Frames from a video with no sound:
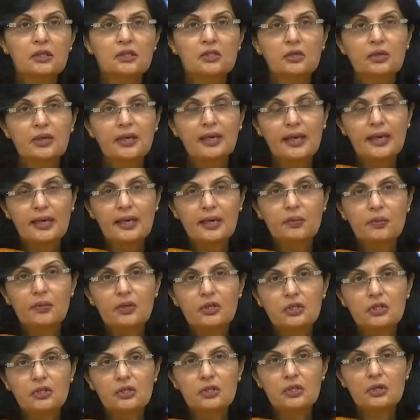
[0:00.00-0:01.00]
So clearly,
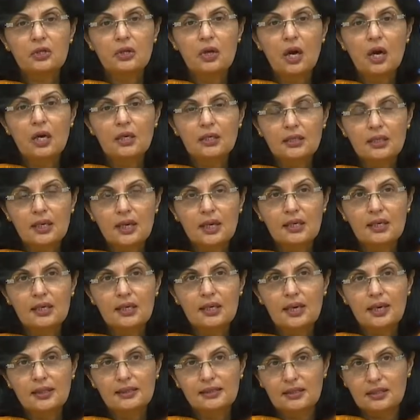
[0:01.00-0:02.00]
we should not
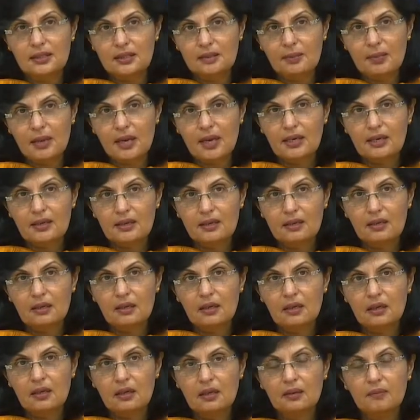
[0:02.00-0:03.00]
underestimate
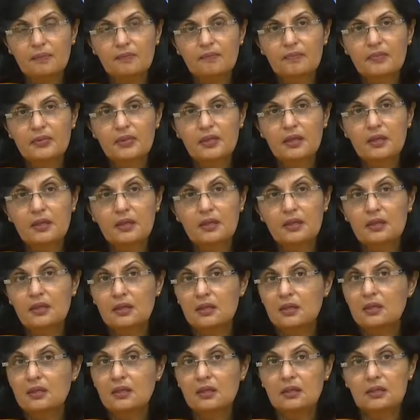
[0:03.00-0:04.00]
the, the, the,
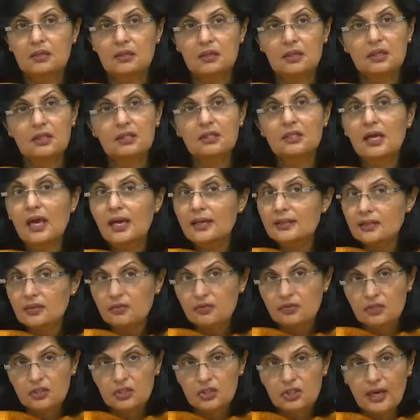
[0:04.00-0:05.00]
the, the size
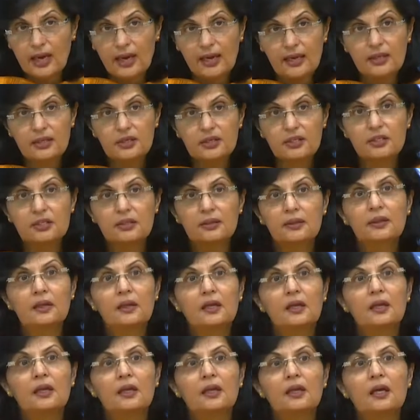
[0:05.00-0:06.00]
of the challenge.
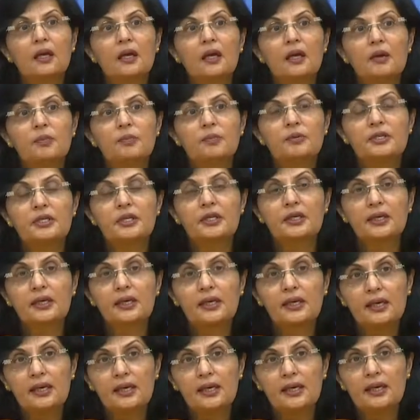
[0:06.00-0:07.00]
Uh,
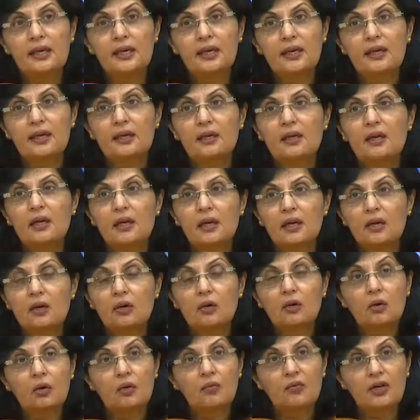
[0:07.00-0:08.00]
particularly in, in a
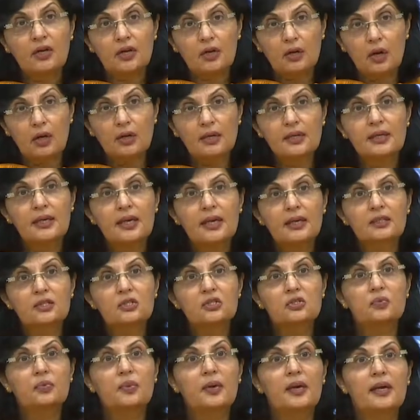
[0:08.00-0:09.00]
COVID
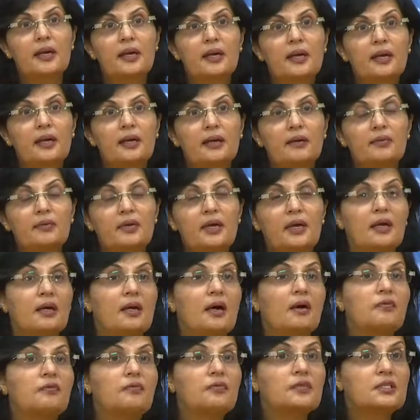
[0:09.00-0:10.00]
context where there
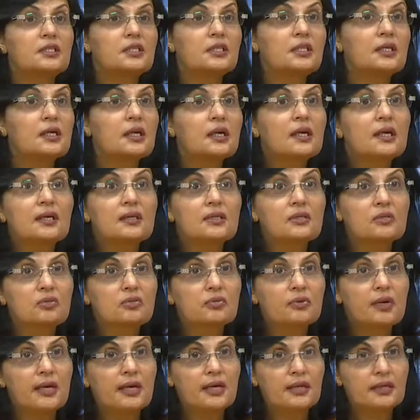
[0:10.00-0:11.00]
are fiscal
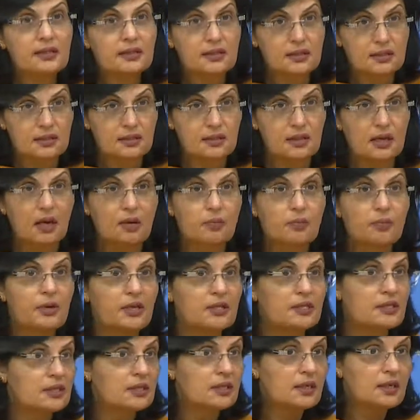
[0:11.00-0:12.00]
constraints,
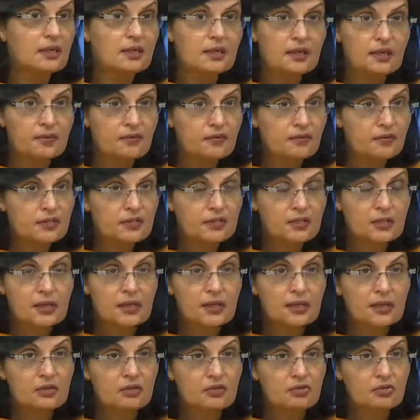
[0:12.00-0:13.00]
unprecedented fiscal
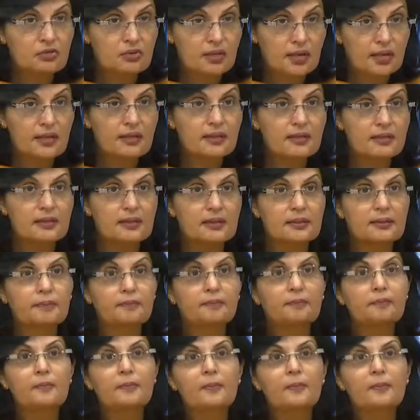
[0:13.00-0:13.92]
constraints,